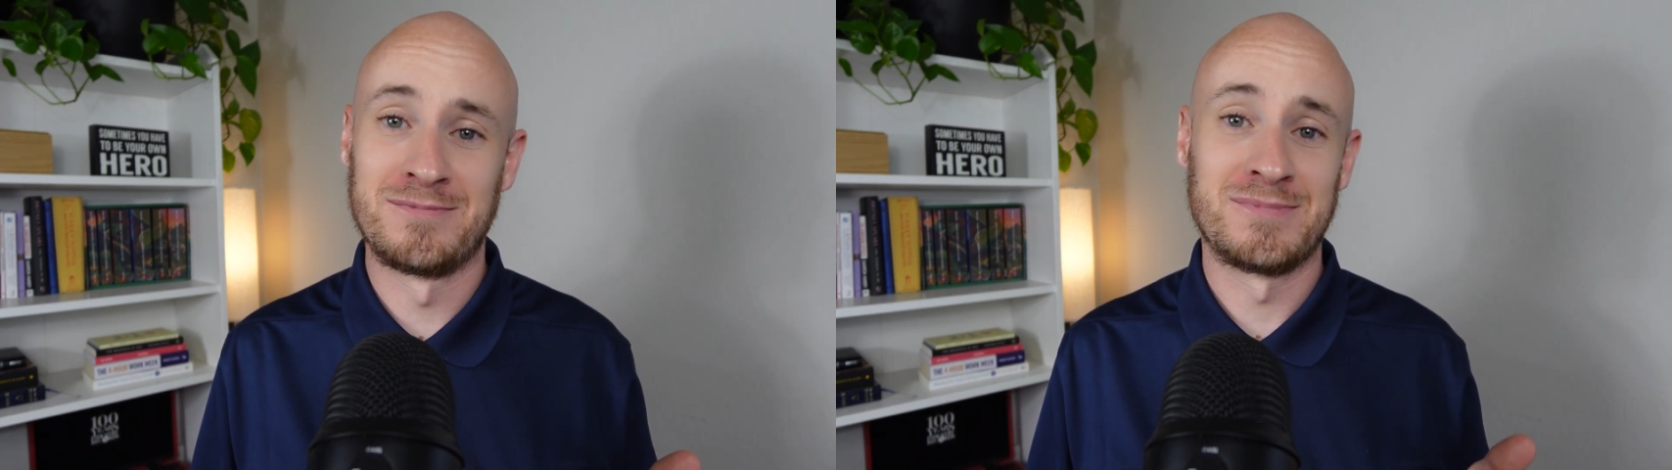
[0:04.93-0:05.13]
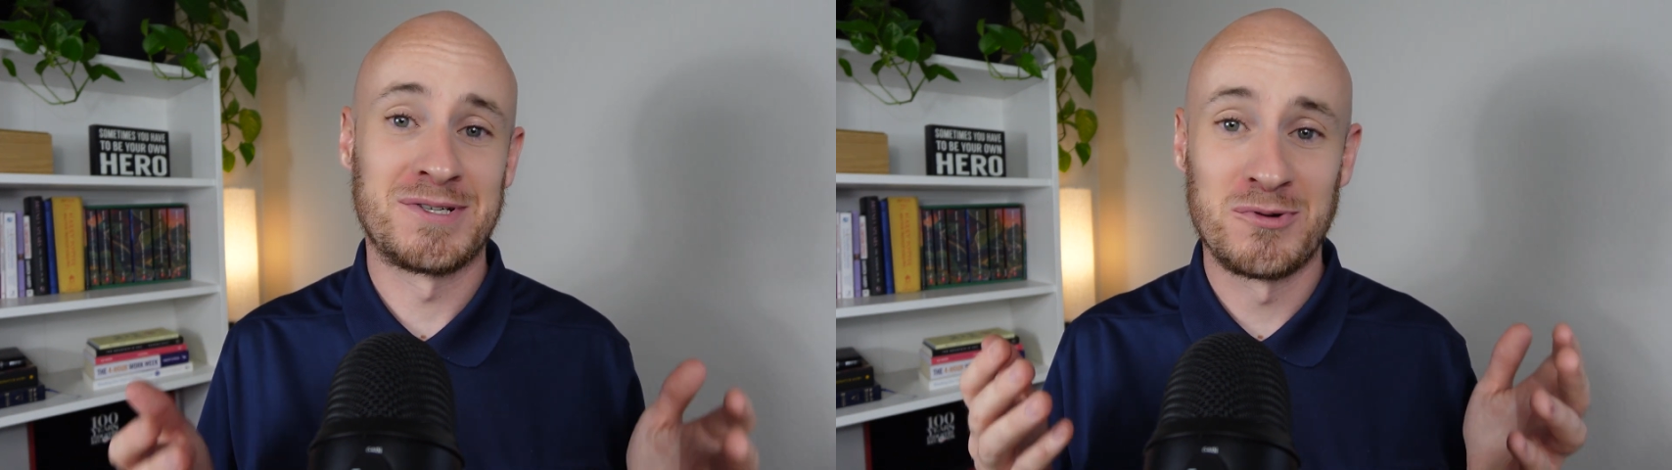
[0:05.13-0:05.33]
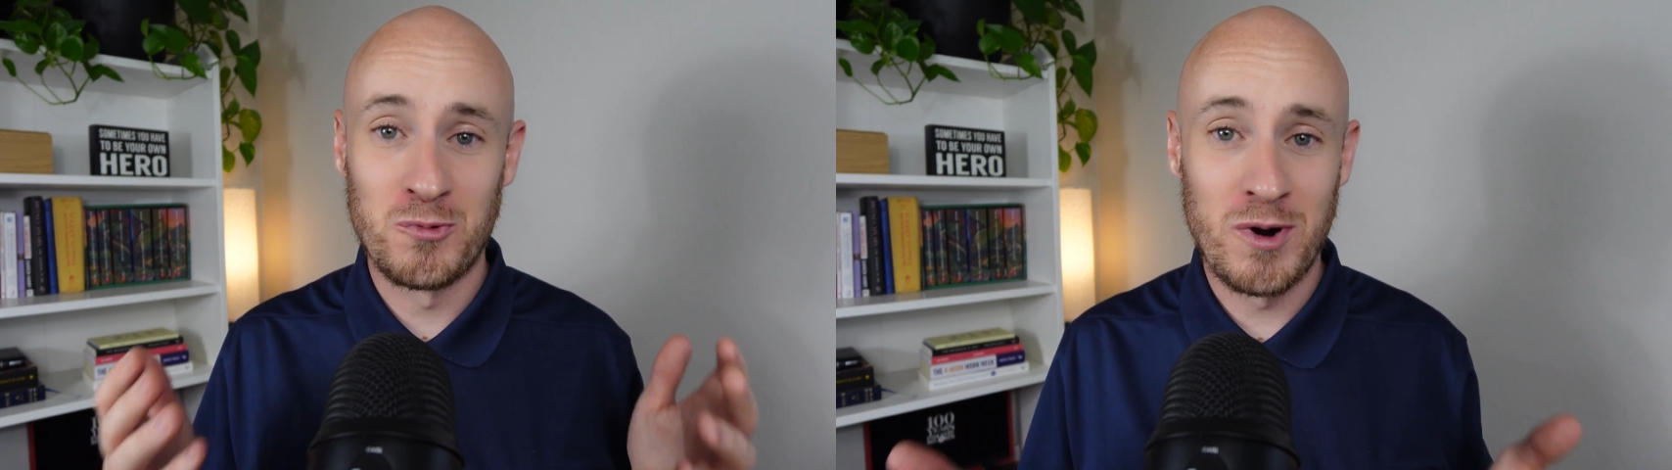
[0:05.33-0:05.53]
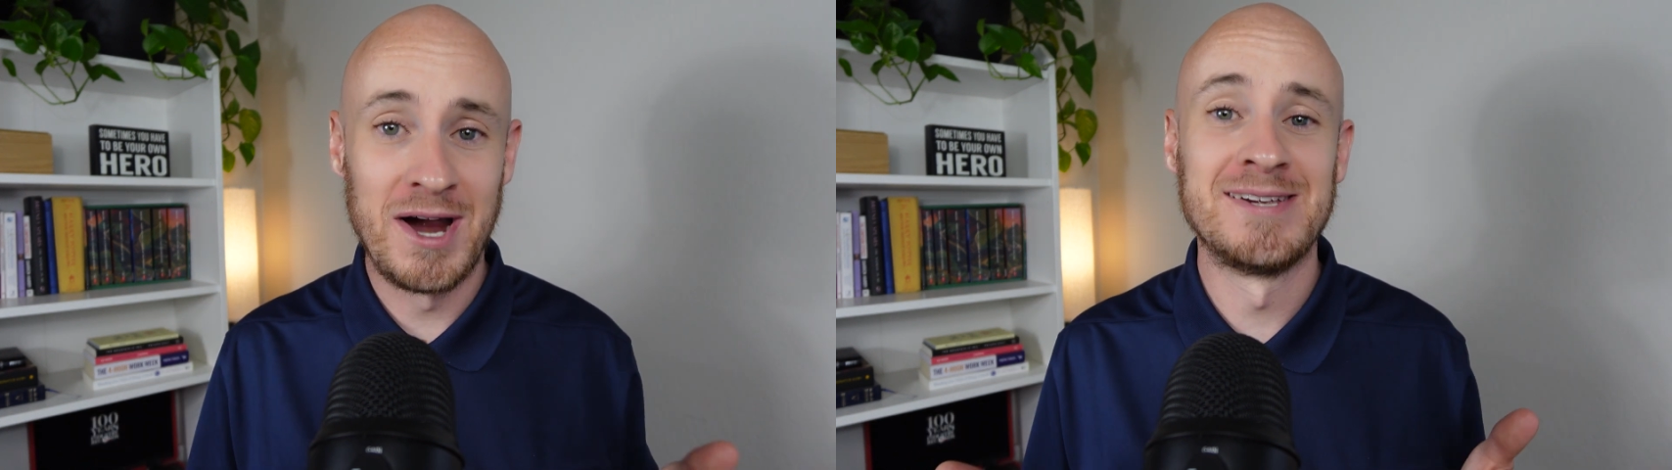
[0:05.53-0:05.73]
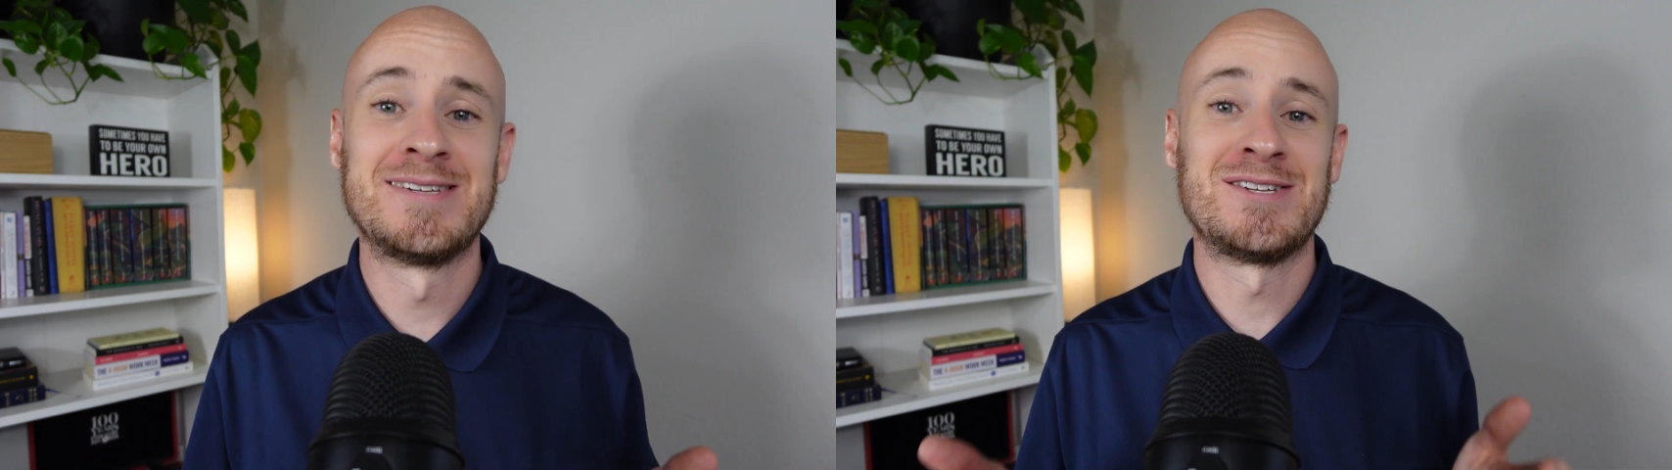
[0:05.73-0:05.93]
So why
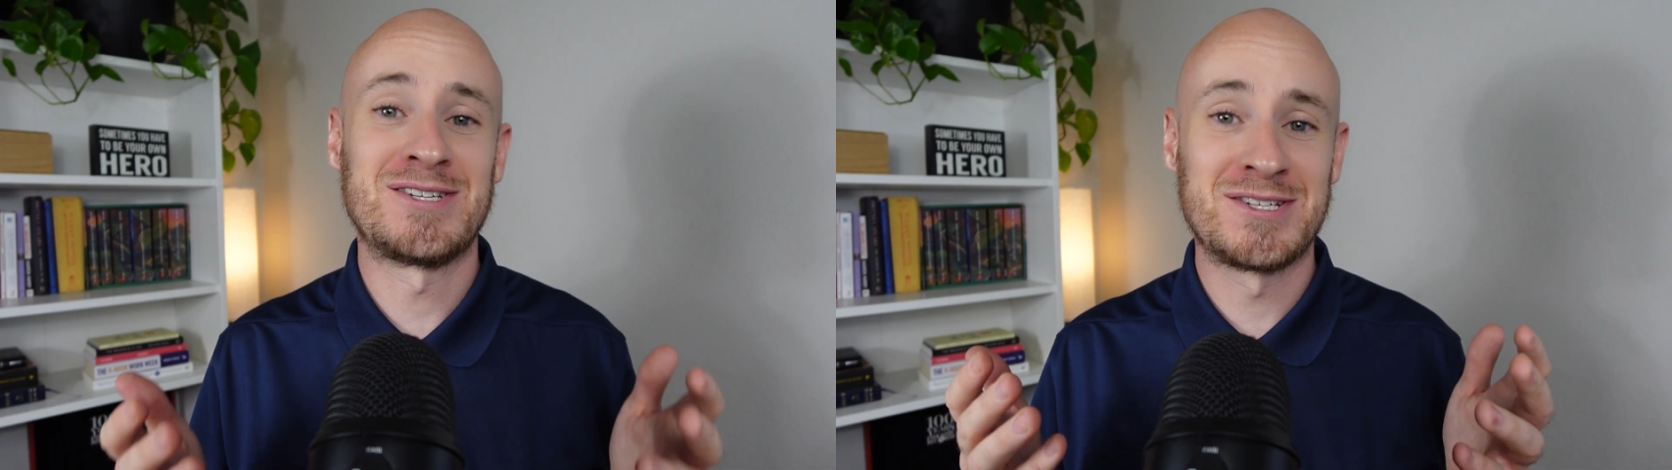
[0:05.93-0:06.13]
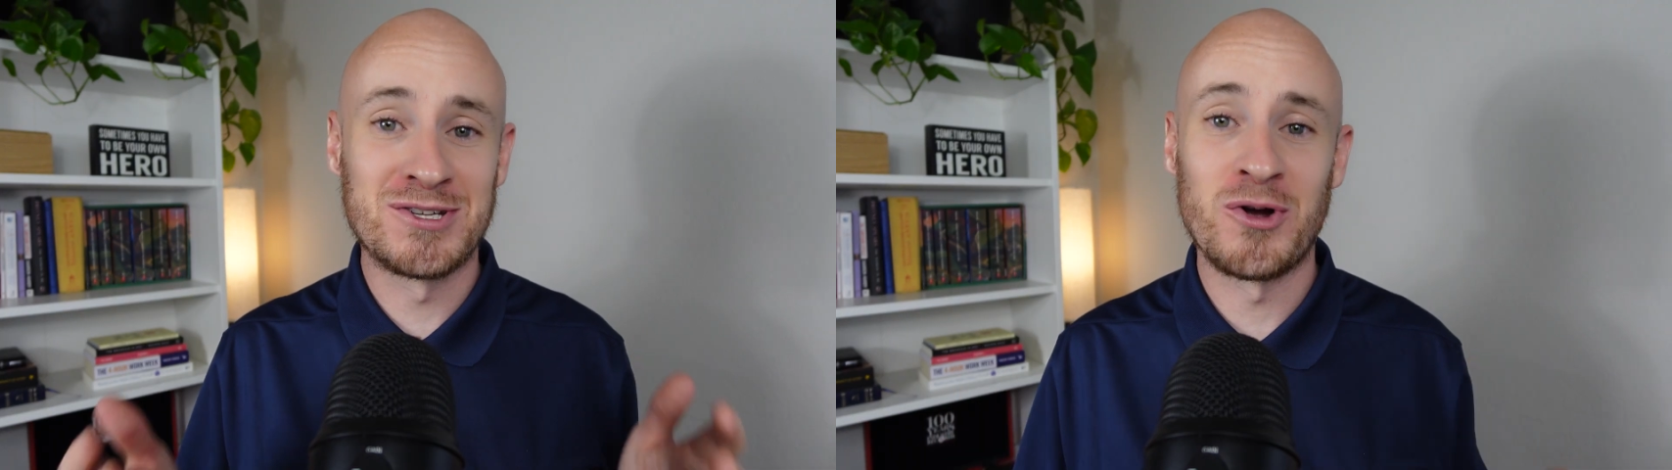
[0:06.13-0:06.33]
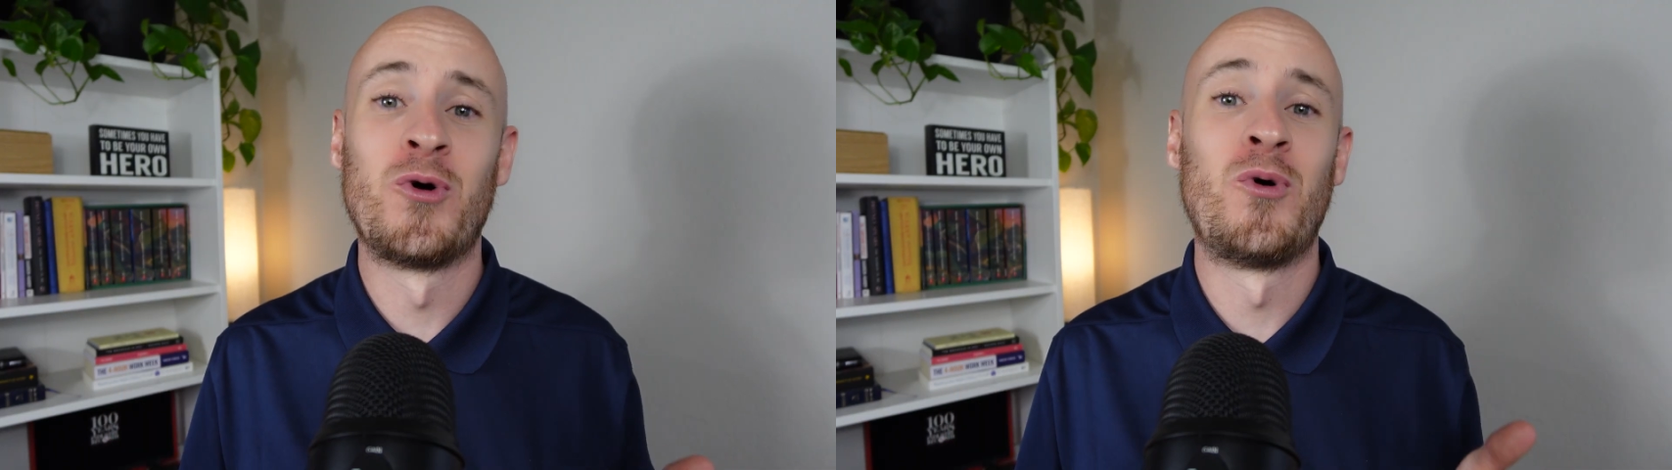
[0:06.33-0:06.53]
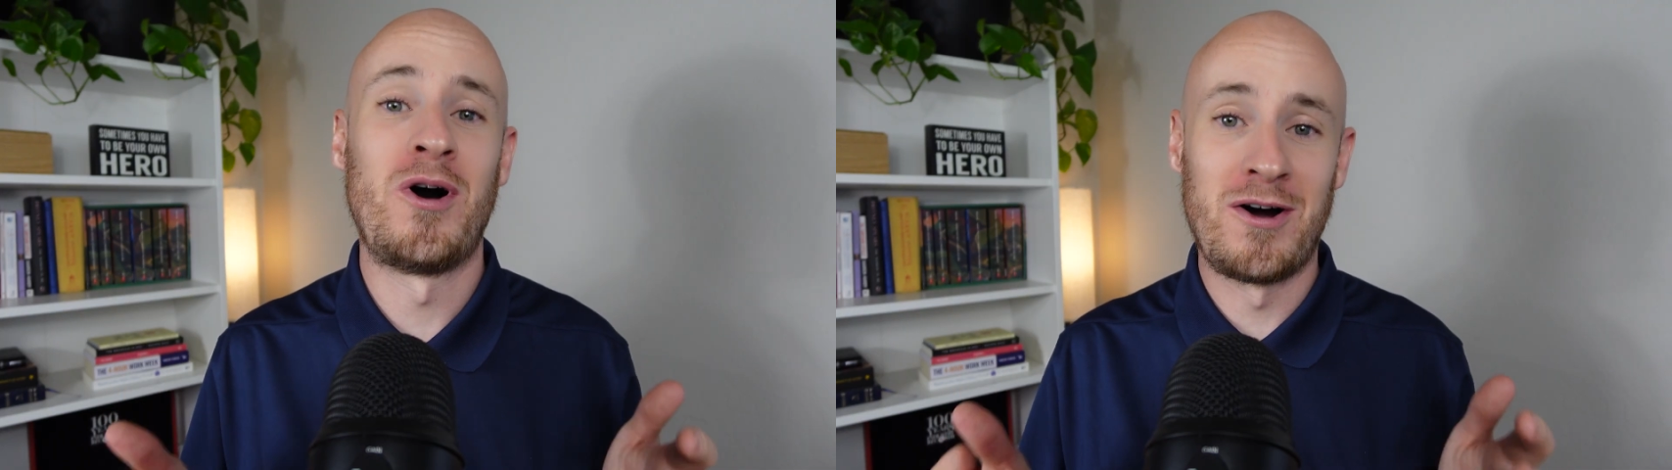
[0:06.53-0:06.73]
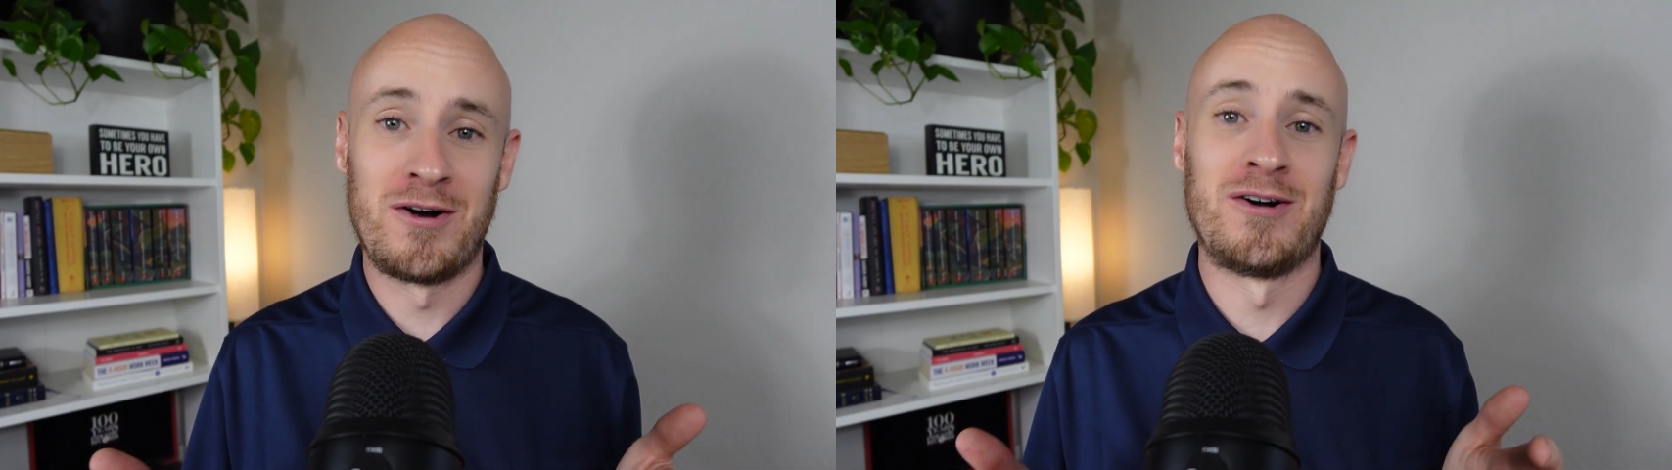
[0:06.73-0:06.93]
is it so
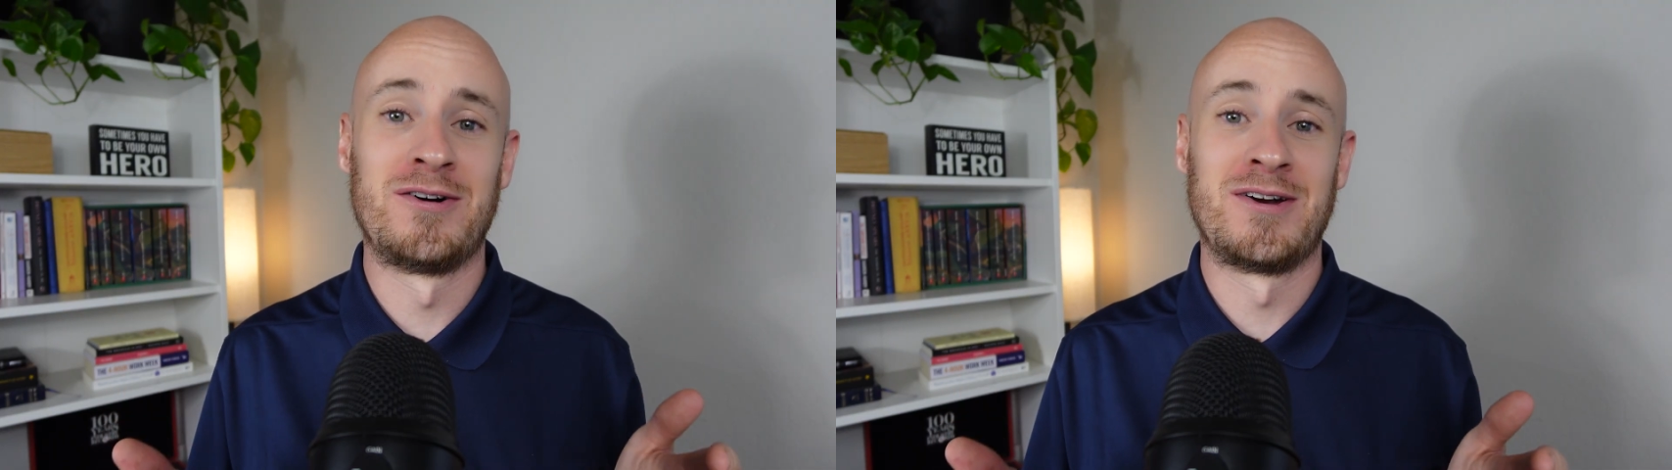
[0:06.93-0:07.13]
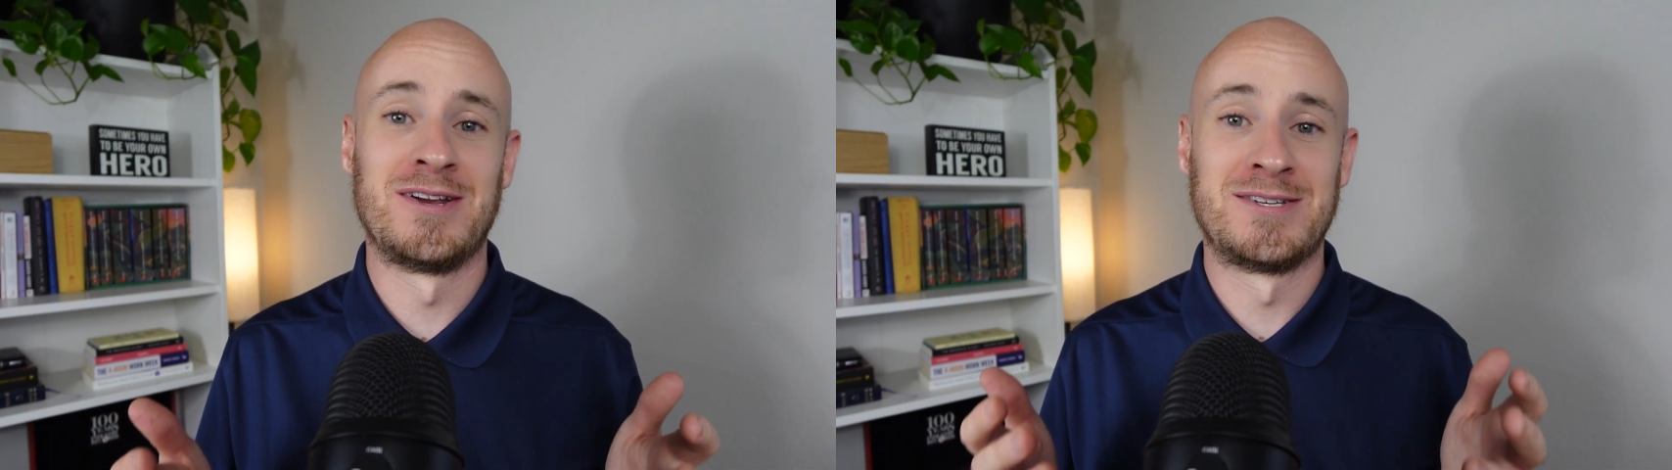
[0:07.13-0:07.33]
hard